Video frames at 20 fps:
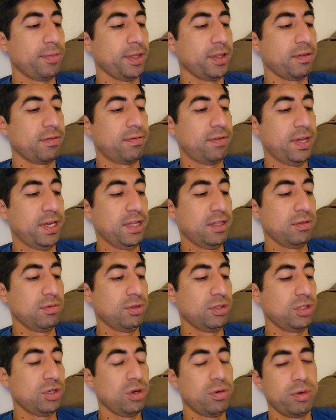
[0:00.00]
Like the veins were
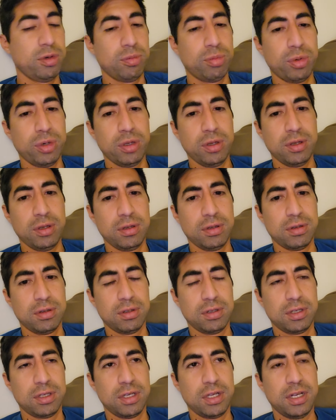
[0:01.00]
showing pretty,
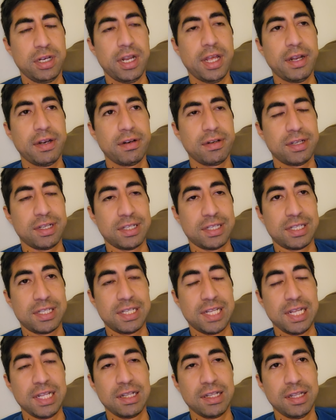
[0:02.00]
not
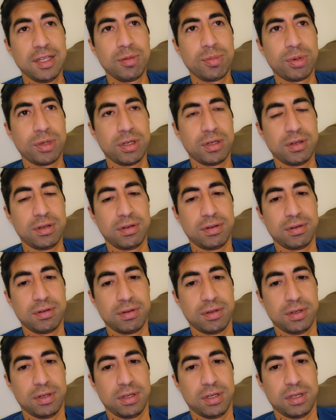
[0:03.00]
distinctly, but
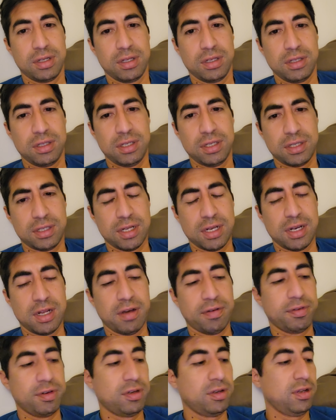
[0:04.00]
just
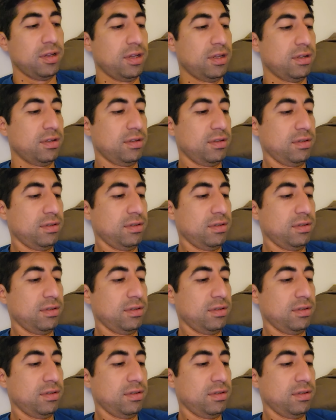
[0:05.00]
enough to.